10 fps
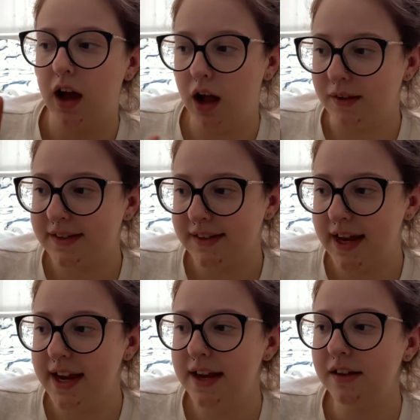I'll
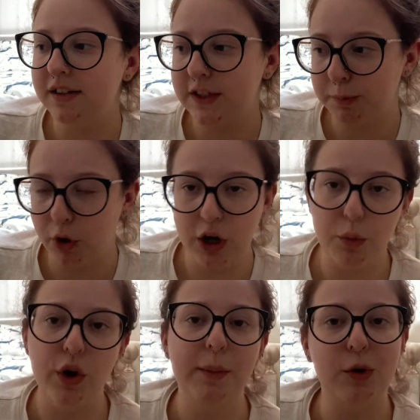say spoiler
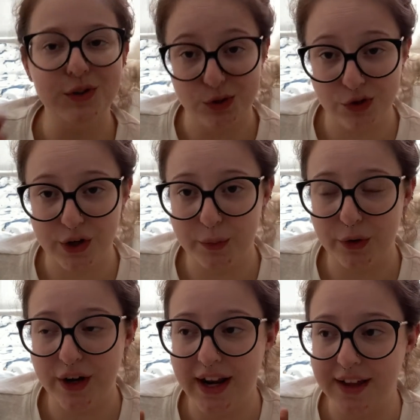warning but also trigger
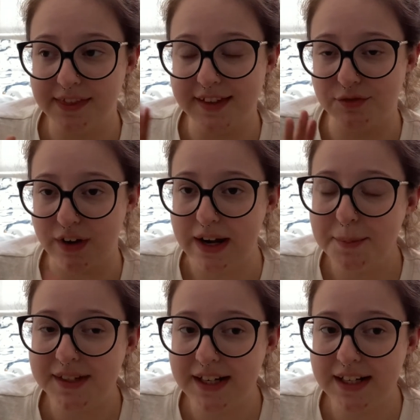warning, there's a rape
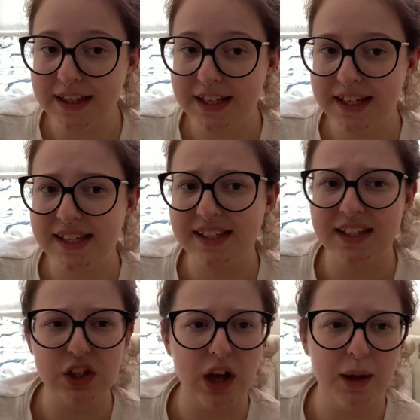scene in this.
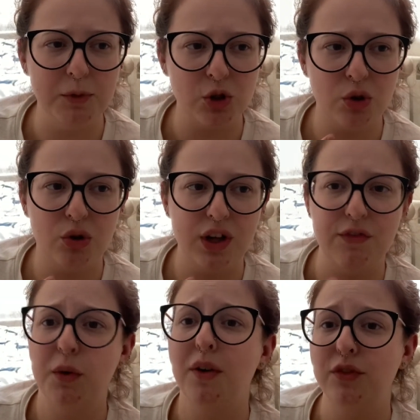I'm sure if
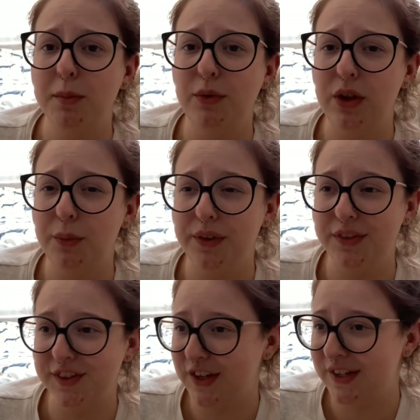you are familiar with
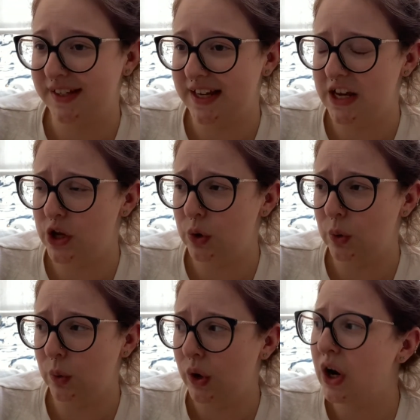Circe,
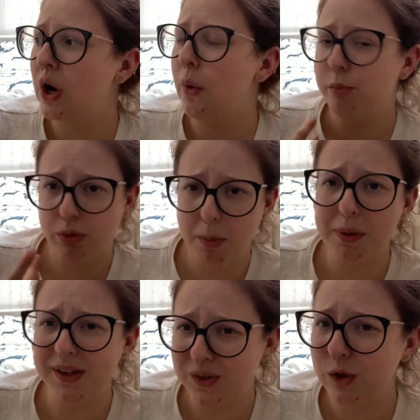you
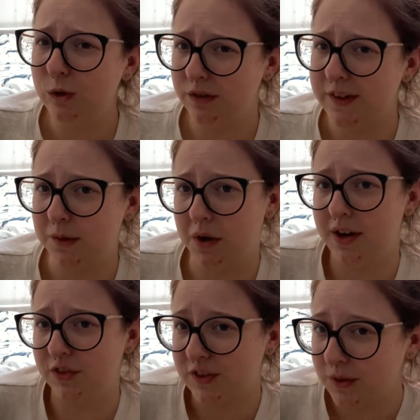probably assume there is some kind
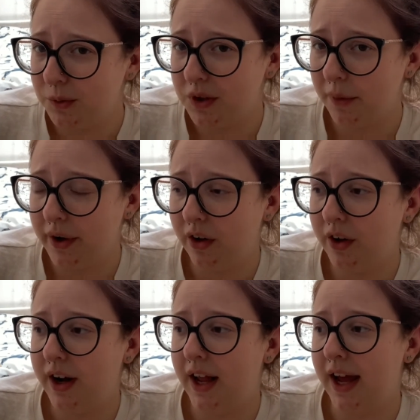of assault going
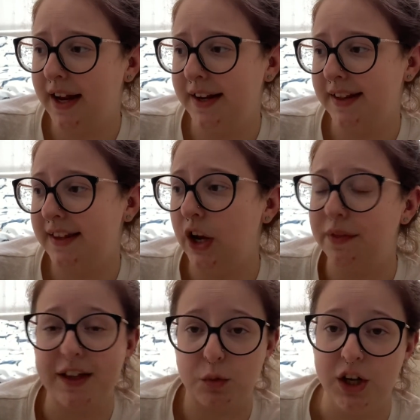on, and you know,
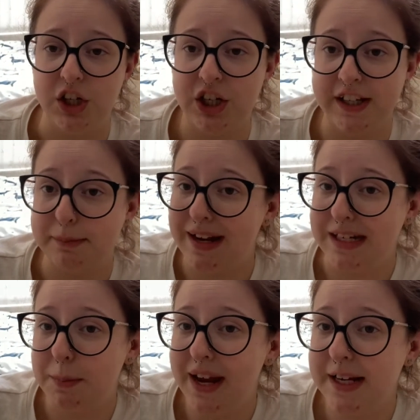that's why she turns men into
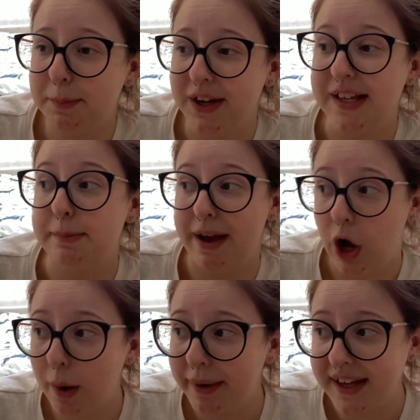pigs, because men
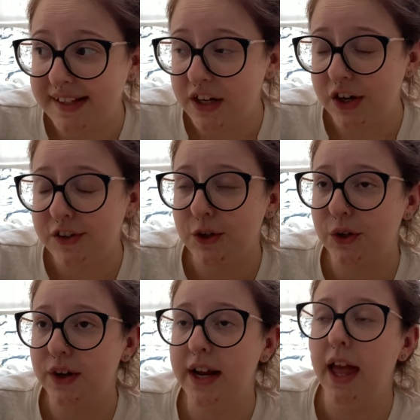are pigs in her
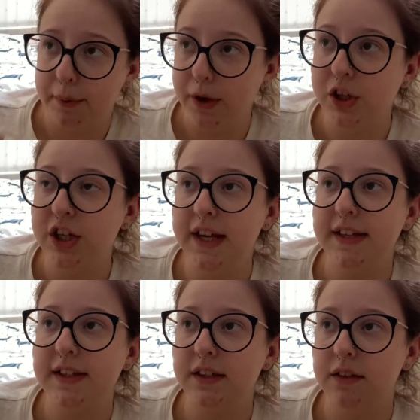story. But she
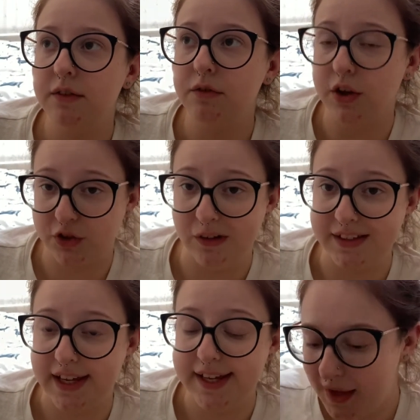is
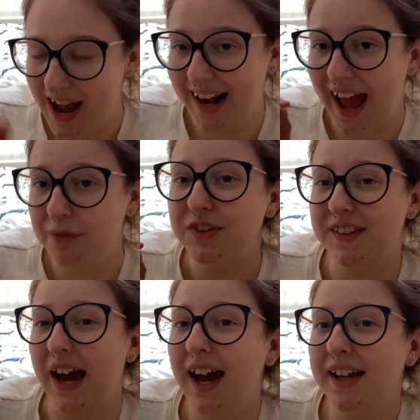assaulted, and after
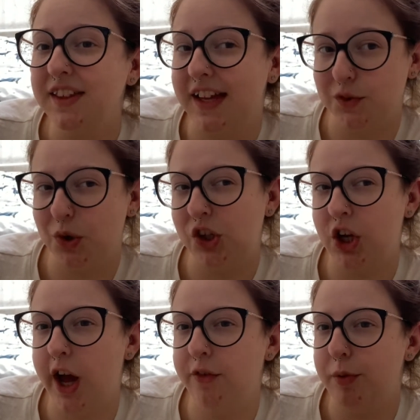that, that's when she
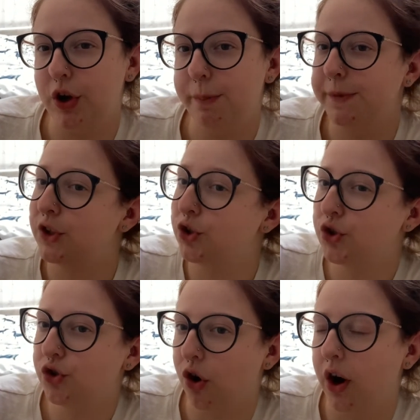kind of becomes the
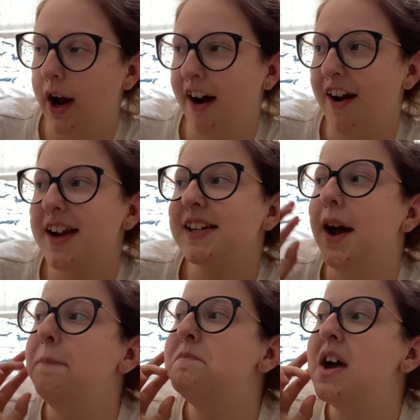strong character.
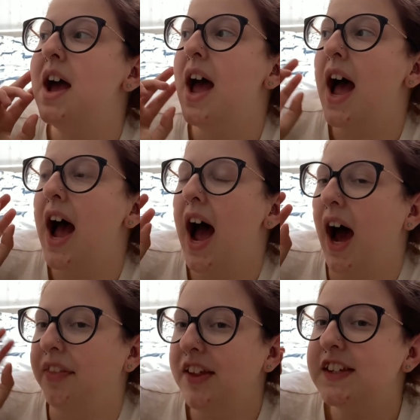
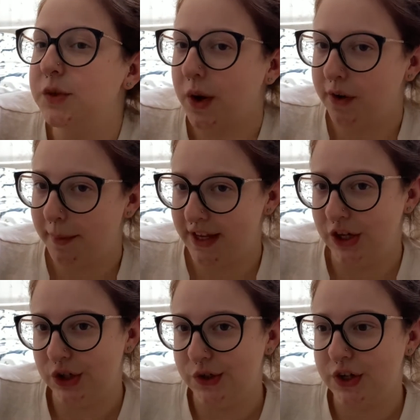And this is where all my
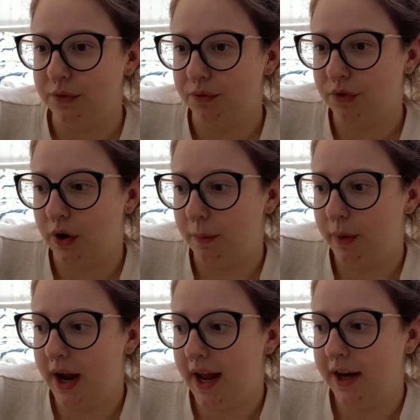issues come from,
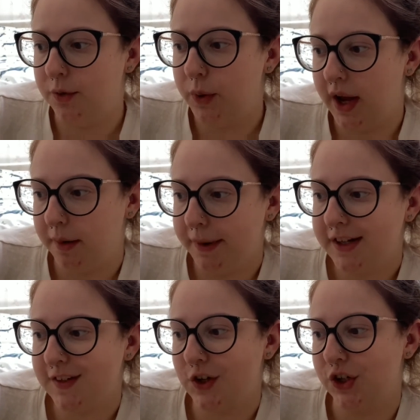and we had a big
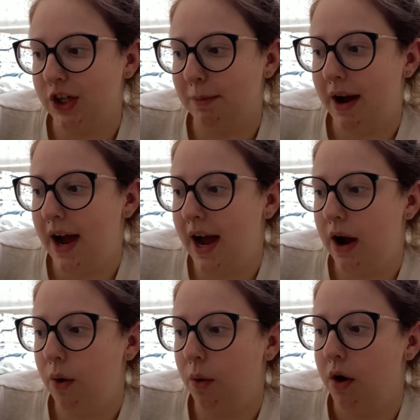discussion about
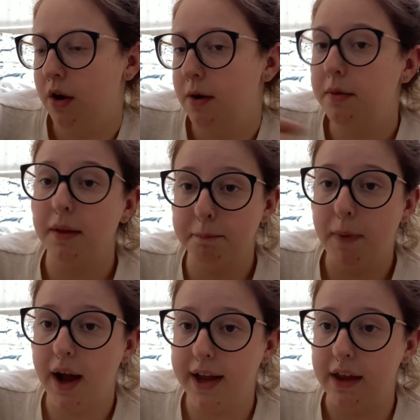how
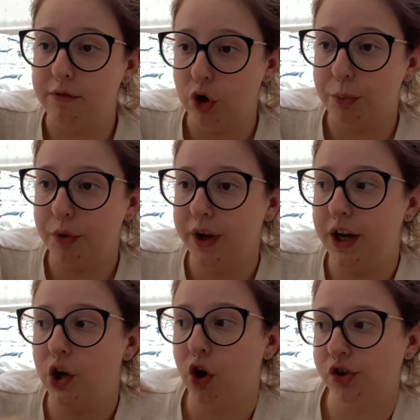my
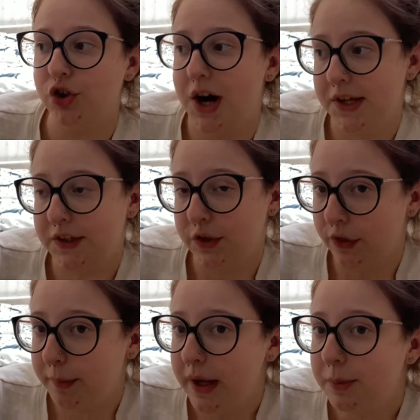viewpoint contrasts
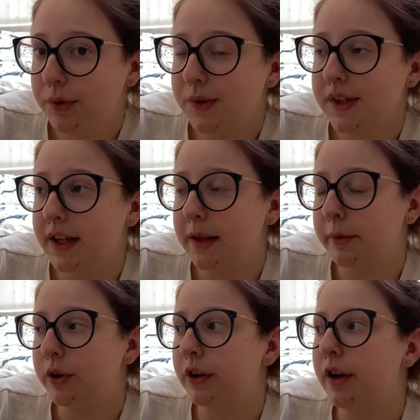other people's in the
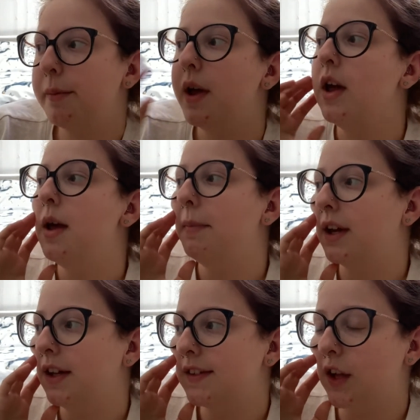book club,
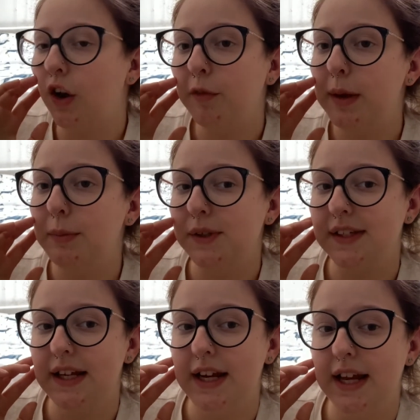because a lot of people have
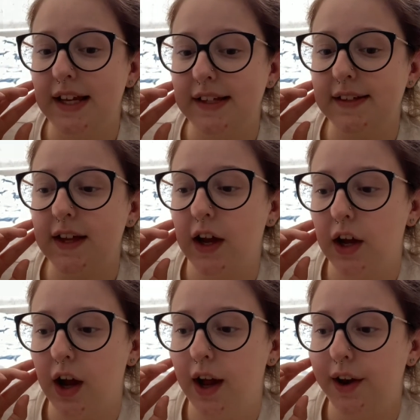seen it as her
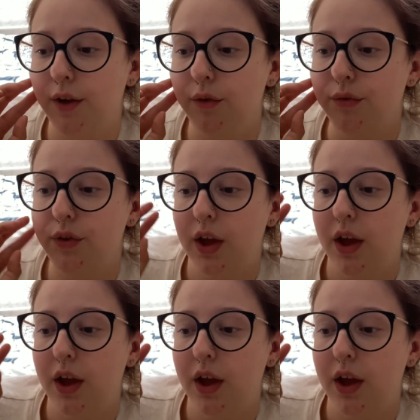kind of